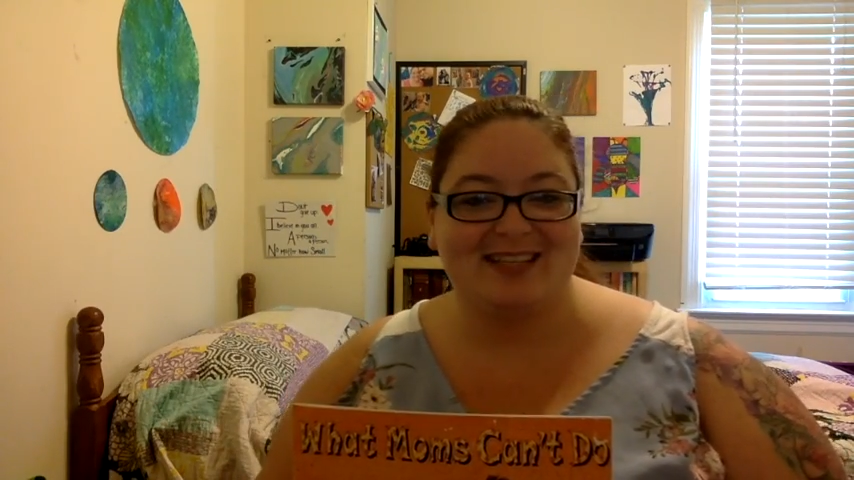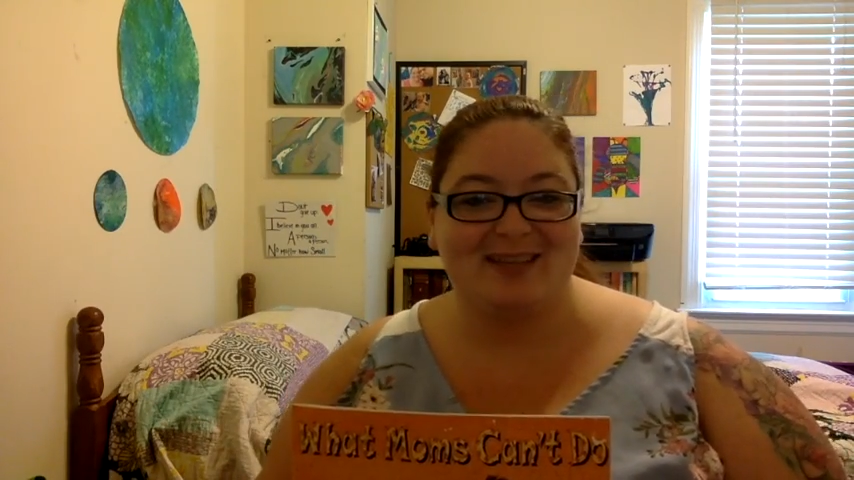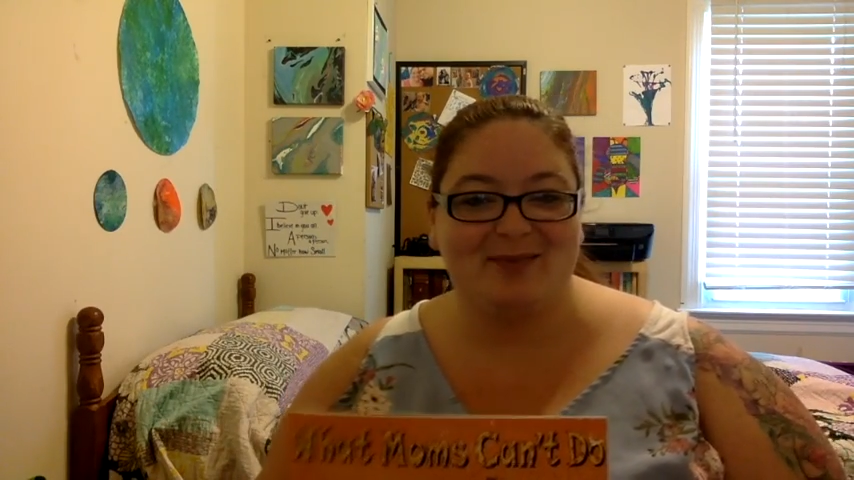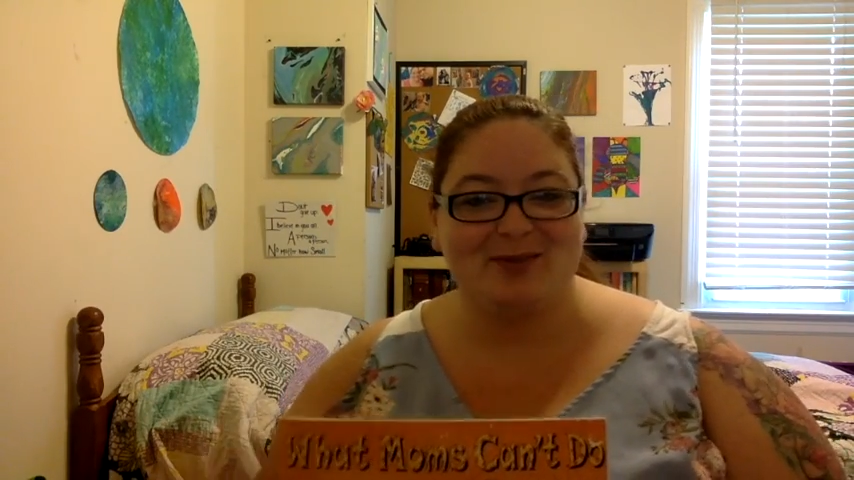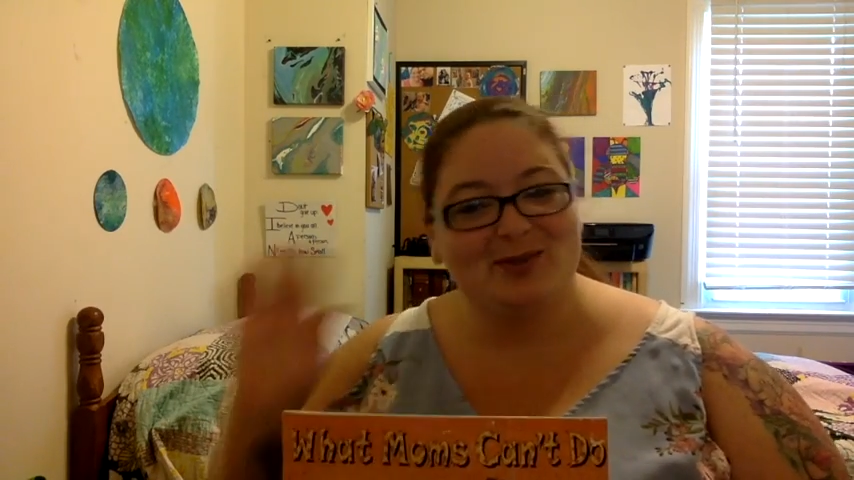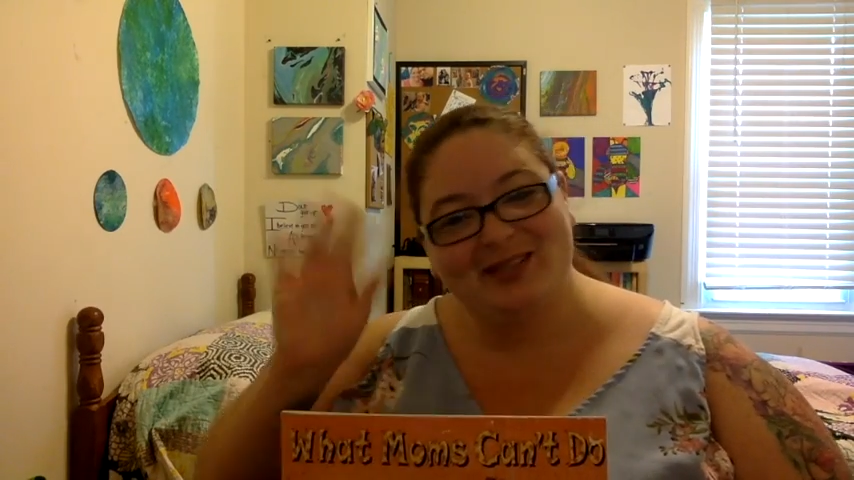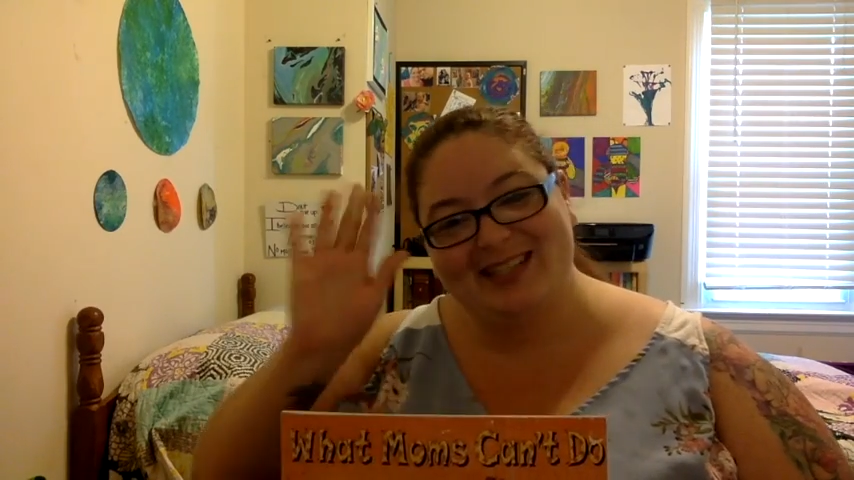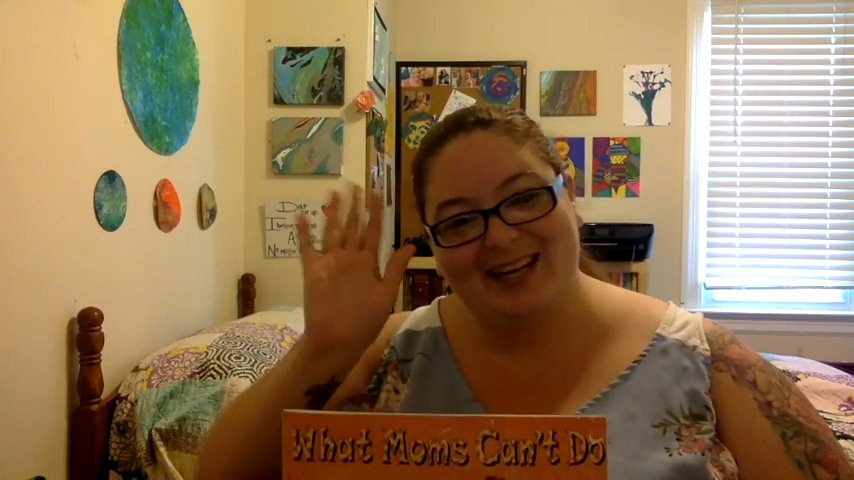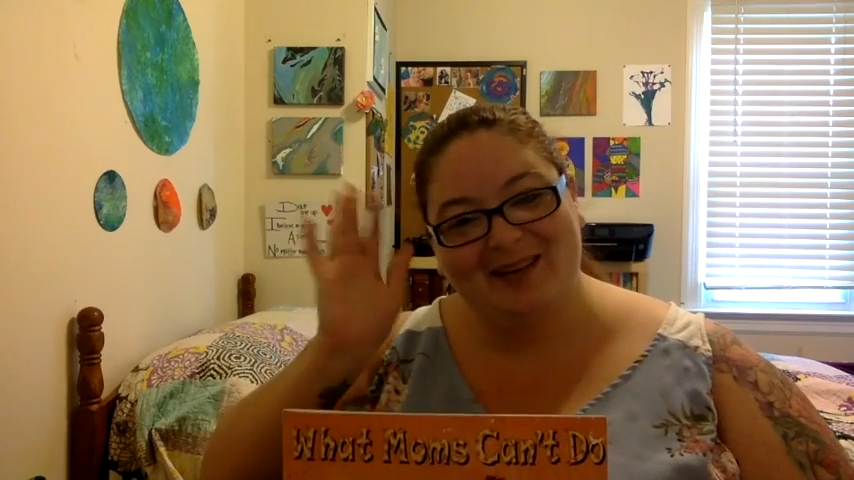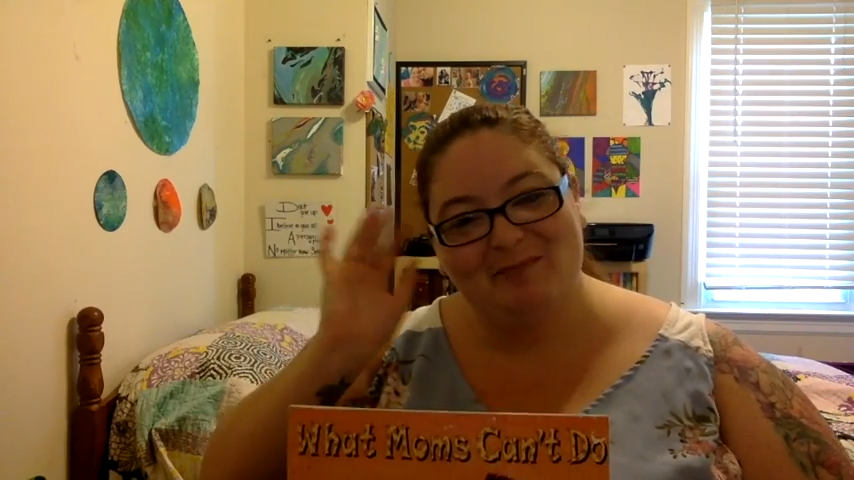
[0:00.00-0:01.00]
time for story
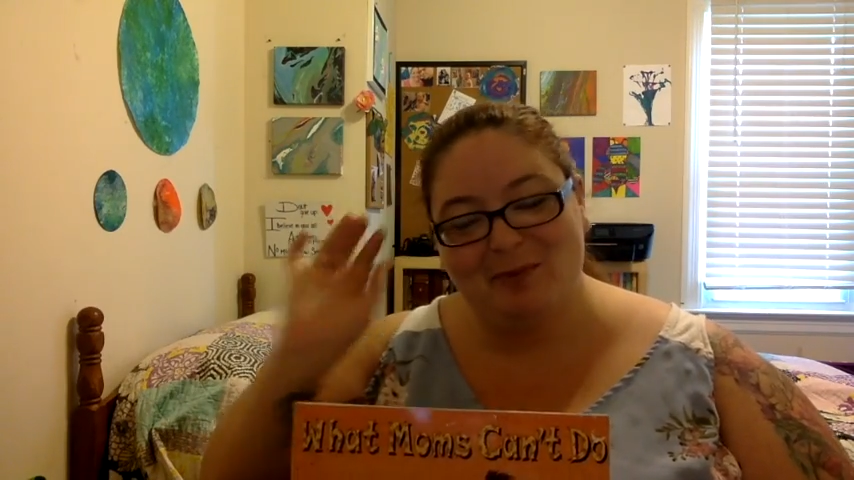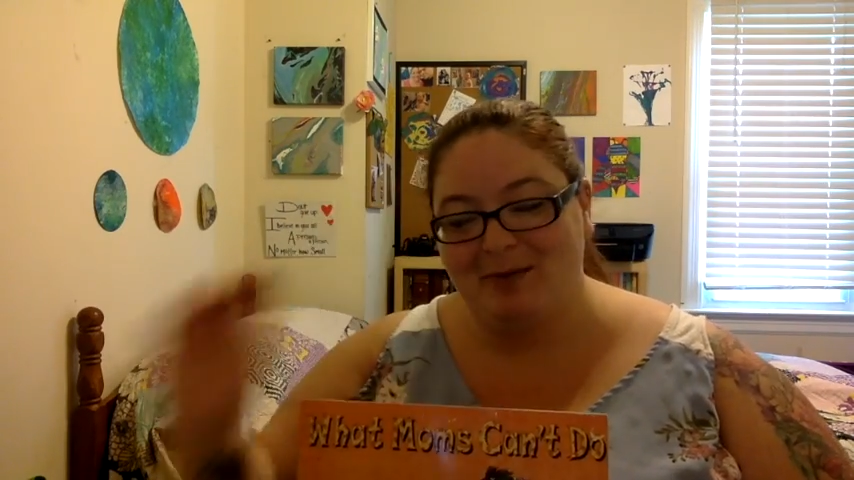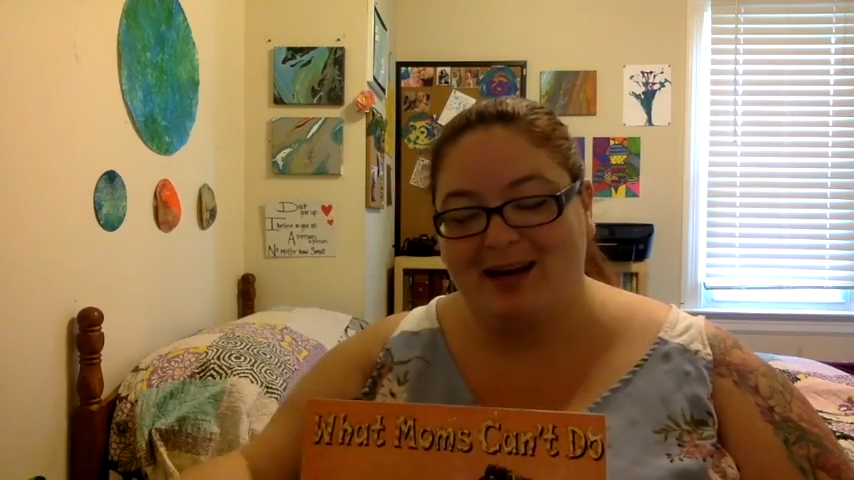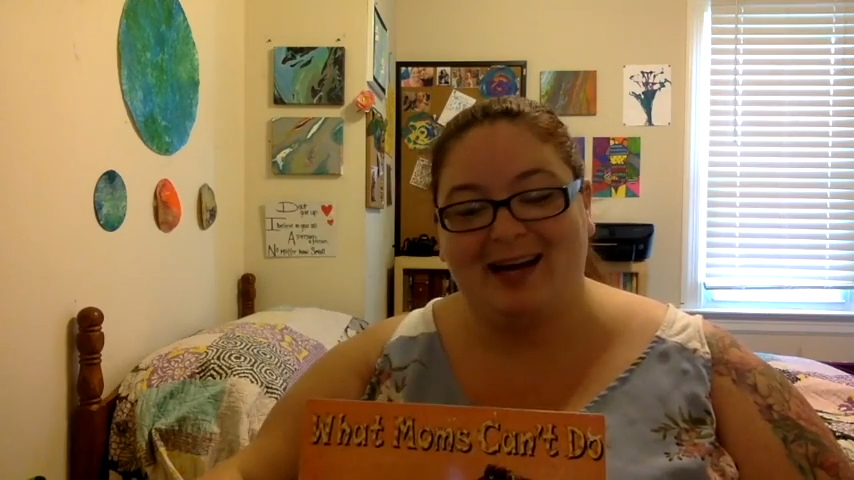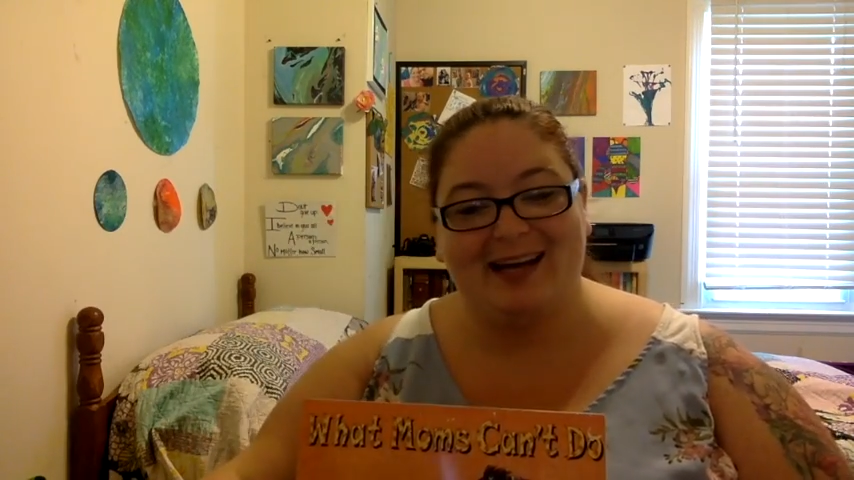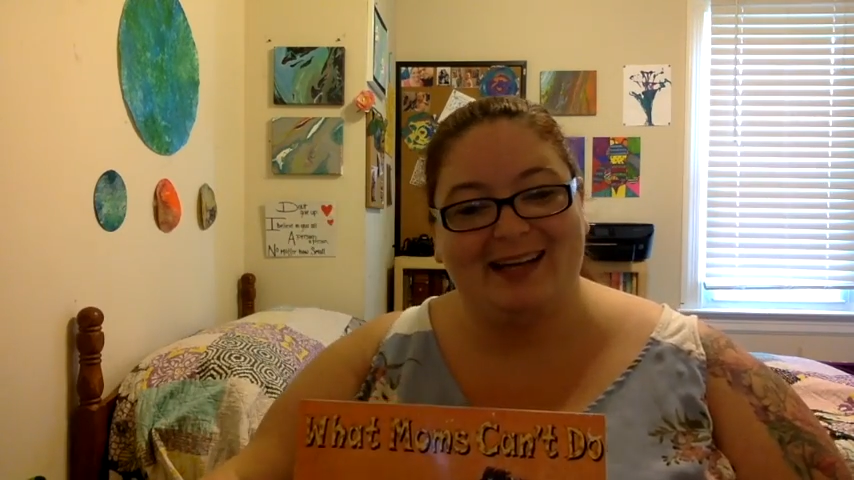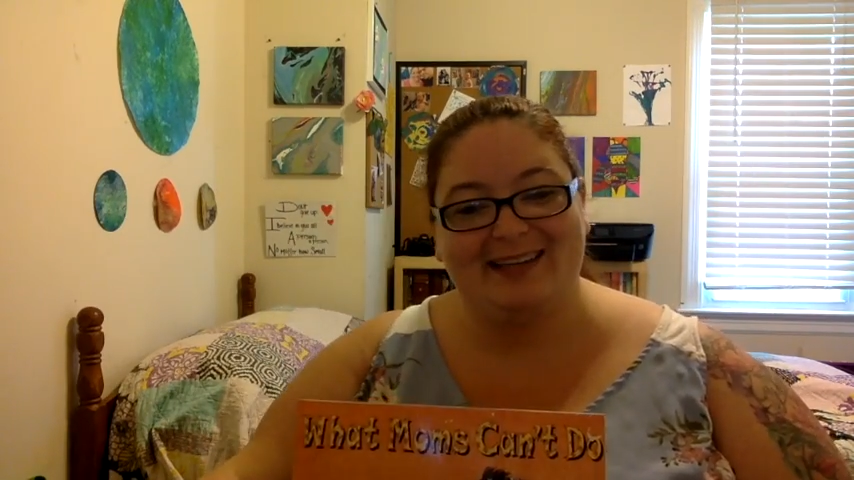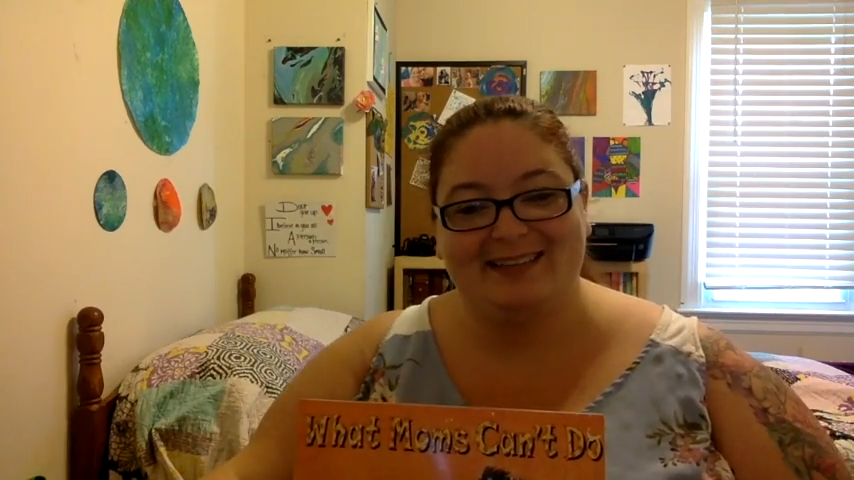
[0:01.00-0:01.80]
time. Bye-bye.